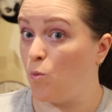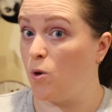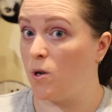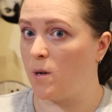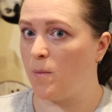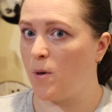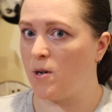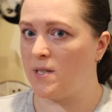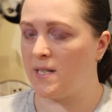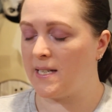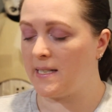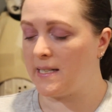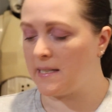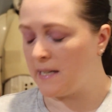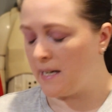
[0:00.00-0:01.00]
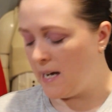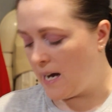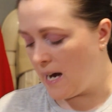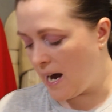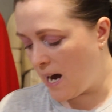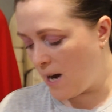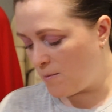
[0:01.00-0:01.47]
work process
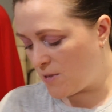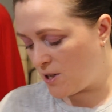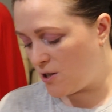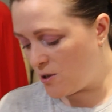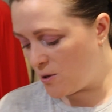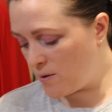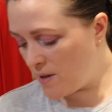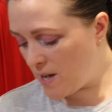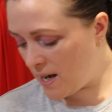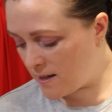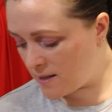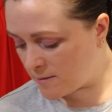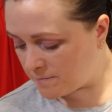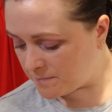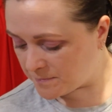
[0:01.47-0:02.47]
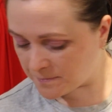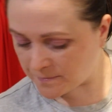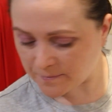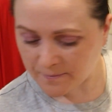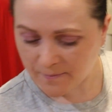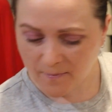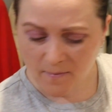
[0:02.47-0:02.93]
to do that.
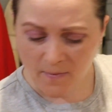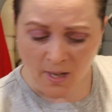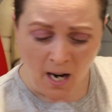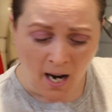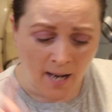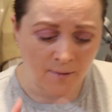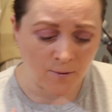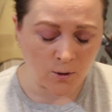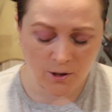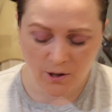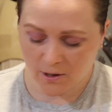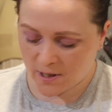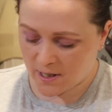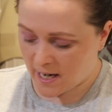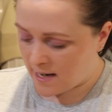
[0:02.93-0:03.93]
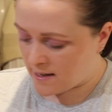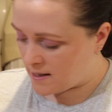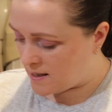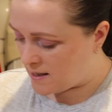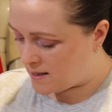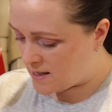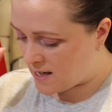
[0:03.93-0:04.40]
I have also
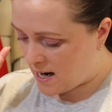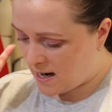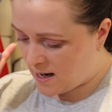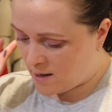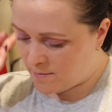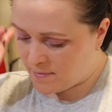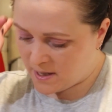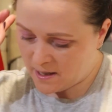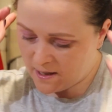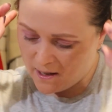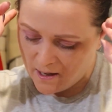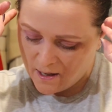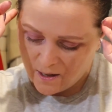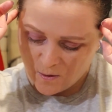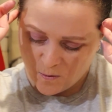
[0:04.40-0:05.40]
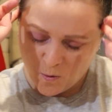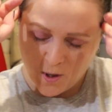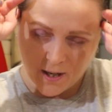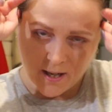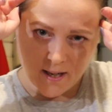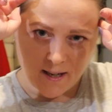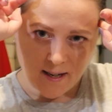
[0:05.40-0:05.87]
started
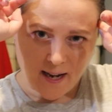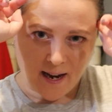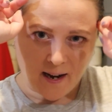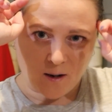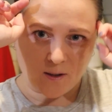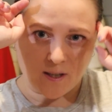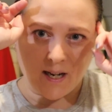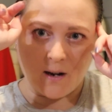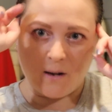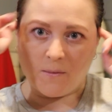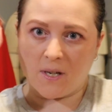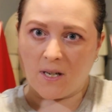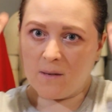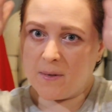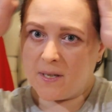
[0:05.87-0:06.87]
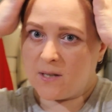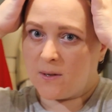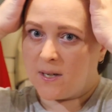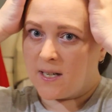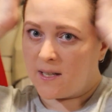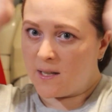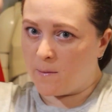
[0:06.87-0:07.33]
working out how I'm going to be
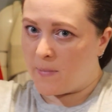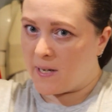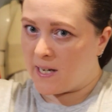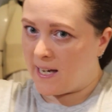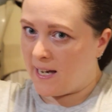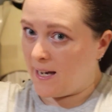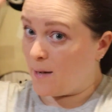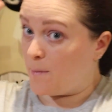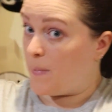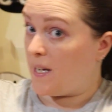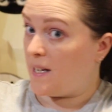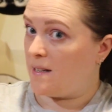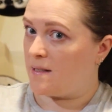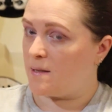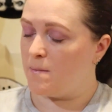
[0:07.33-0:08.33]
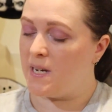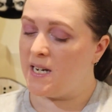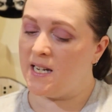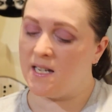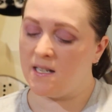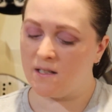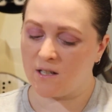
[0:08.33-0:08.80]
doing the big head piece. Many
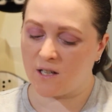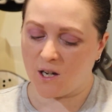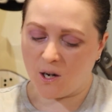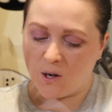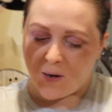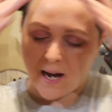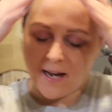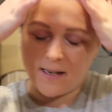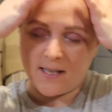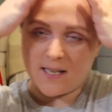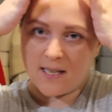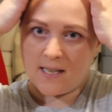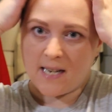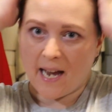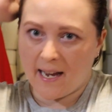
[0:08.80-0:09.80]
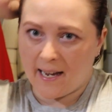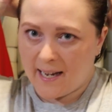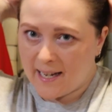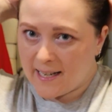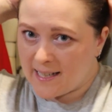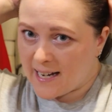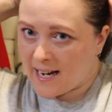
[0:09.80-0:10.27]
years ago I did a
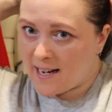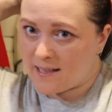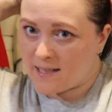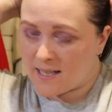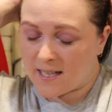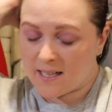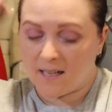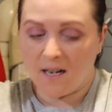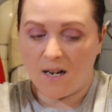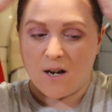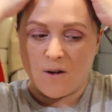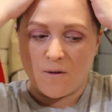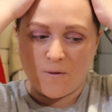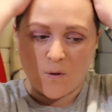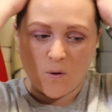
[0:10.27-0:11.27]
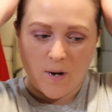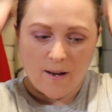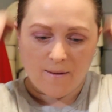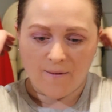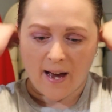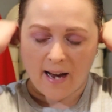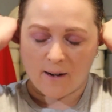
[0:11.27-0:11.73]
head casting for a
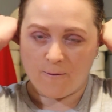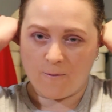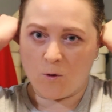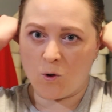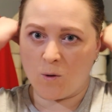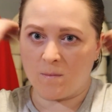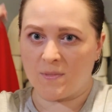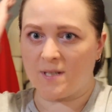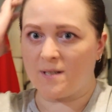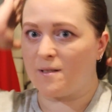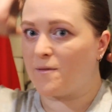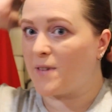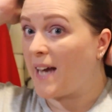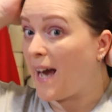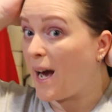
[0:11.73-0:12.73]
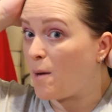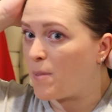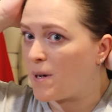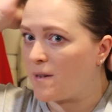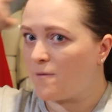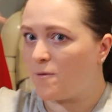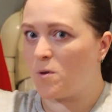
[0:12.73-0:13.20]
vac form sort of cap
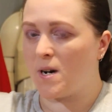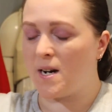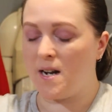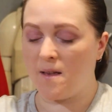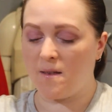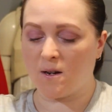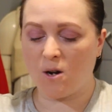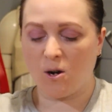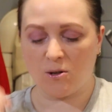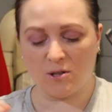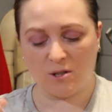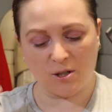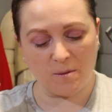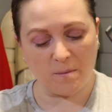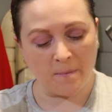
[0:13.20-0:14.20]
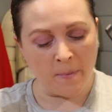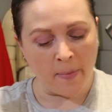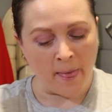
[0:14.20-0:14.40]
for another costume,